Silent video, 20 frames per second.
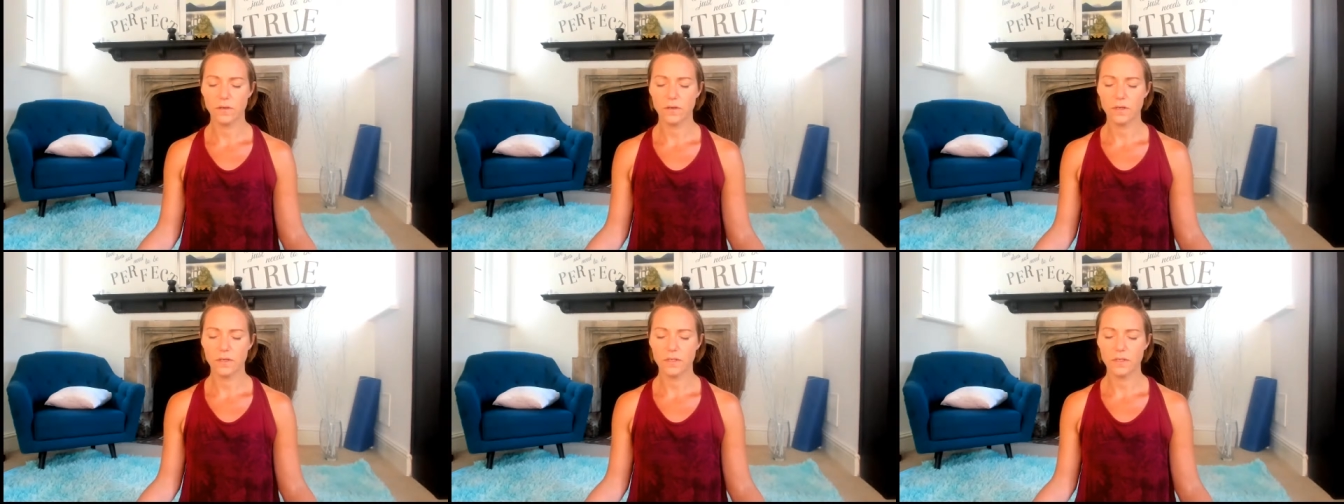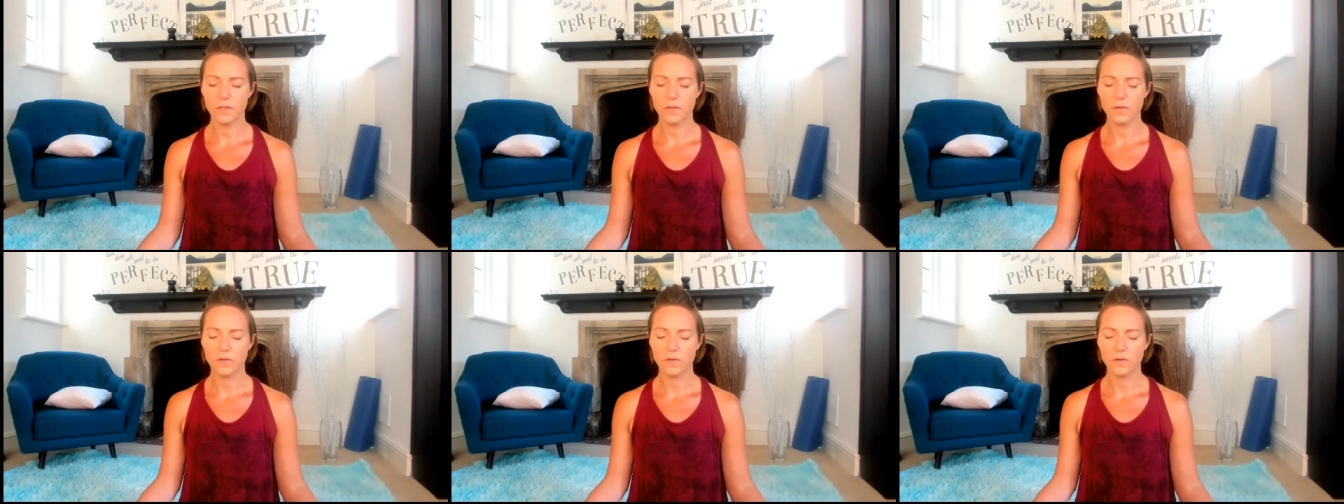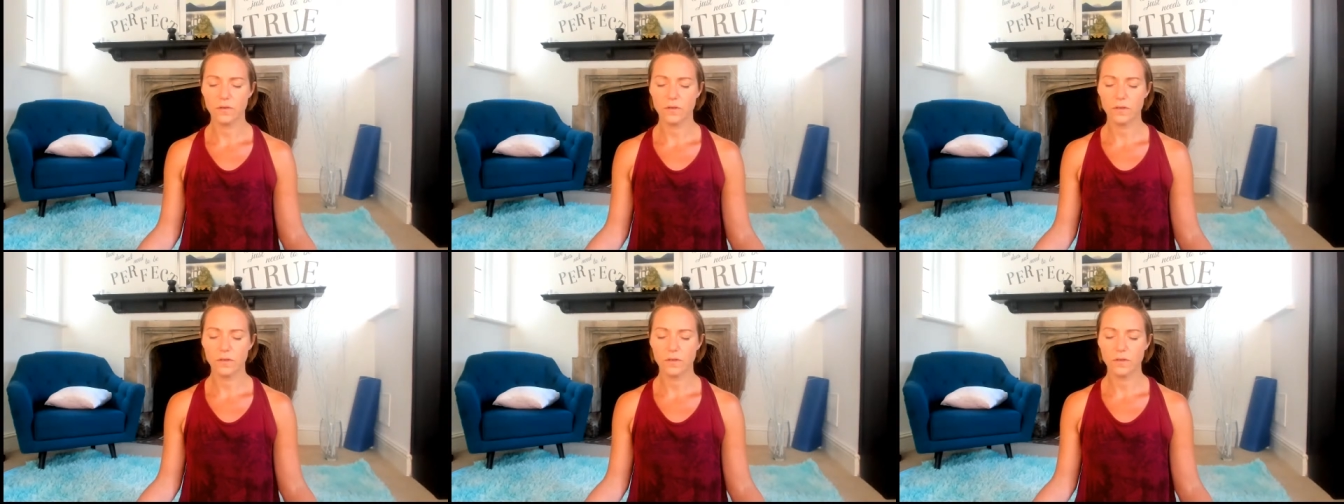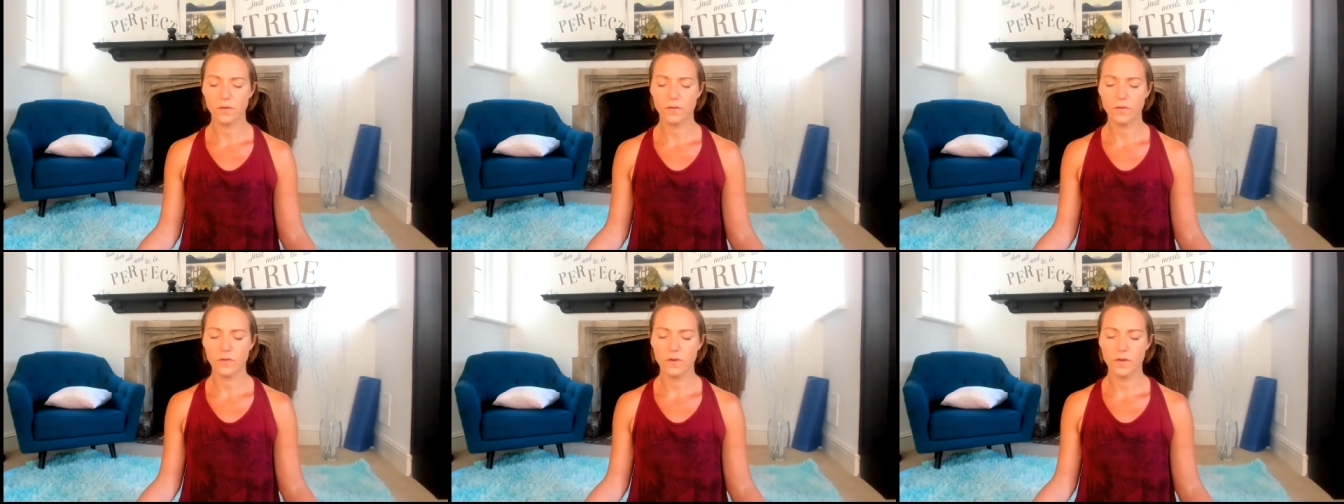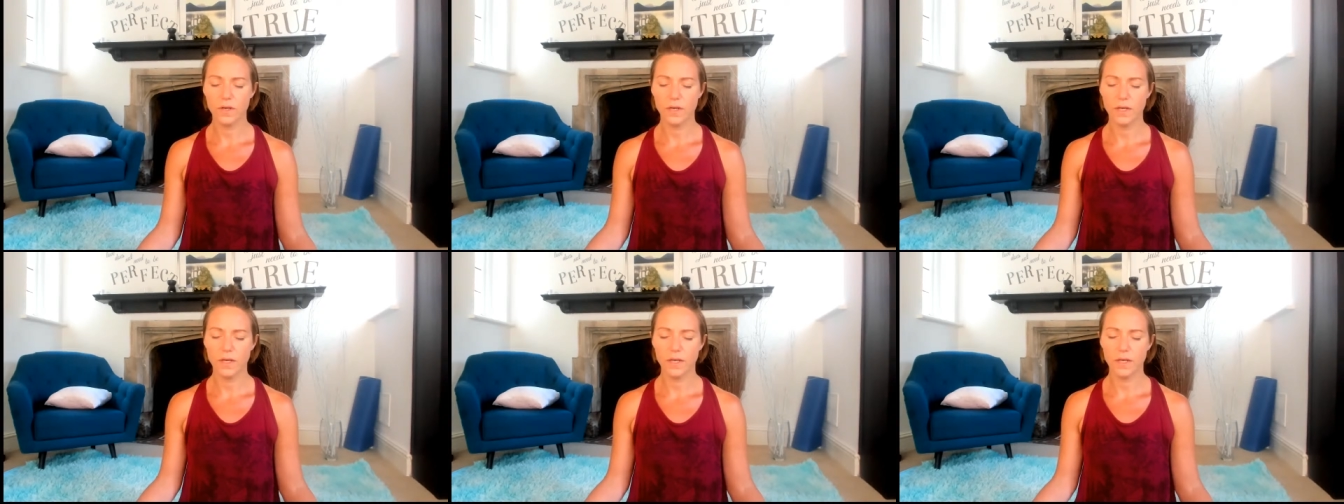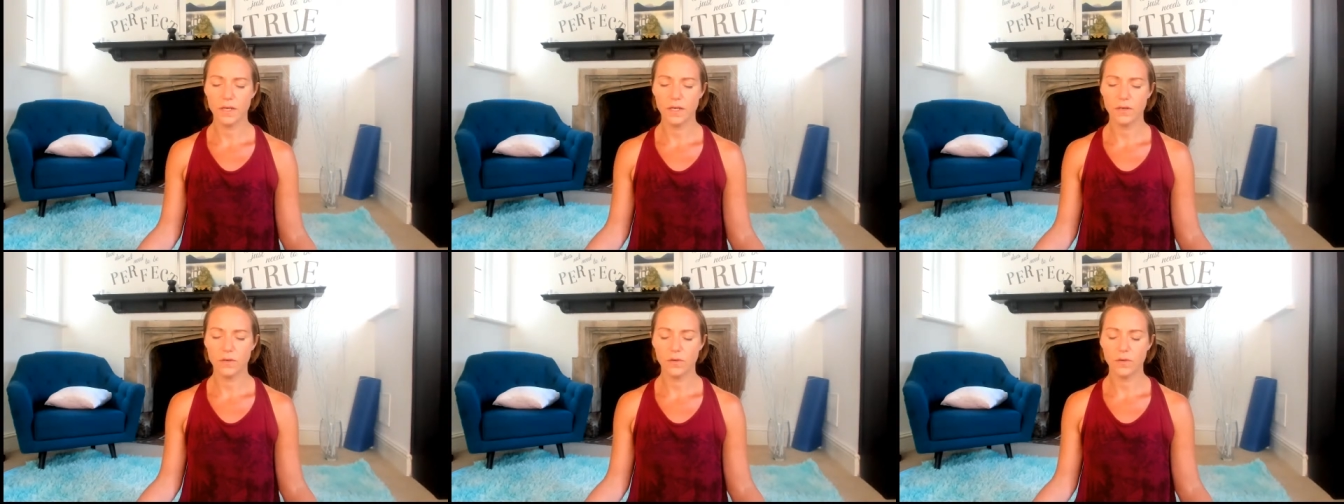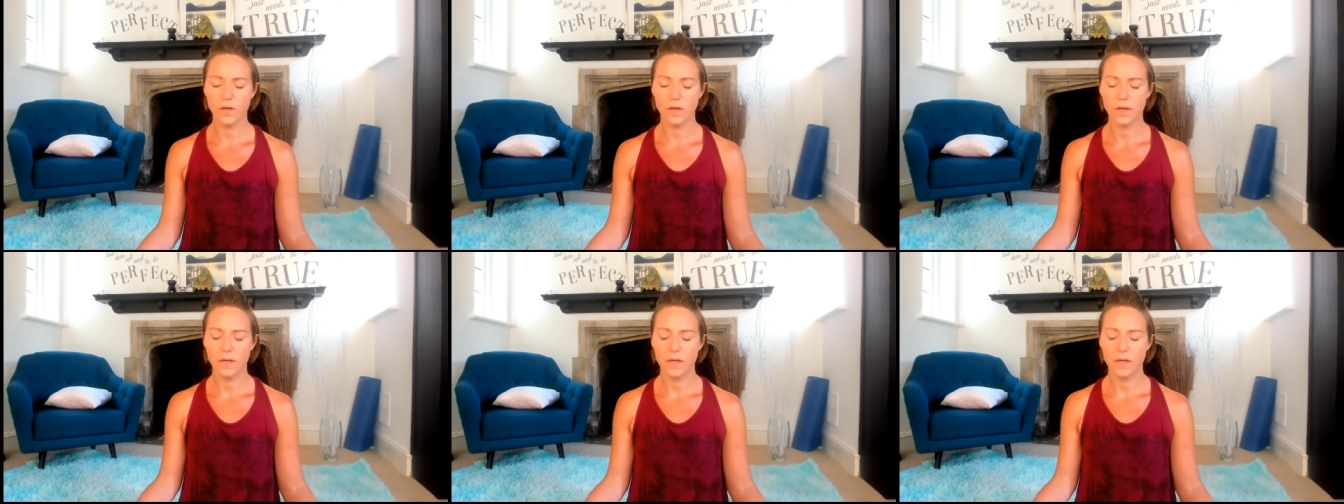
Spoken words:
Nice green, or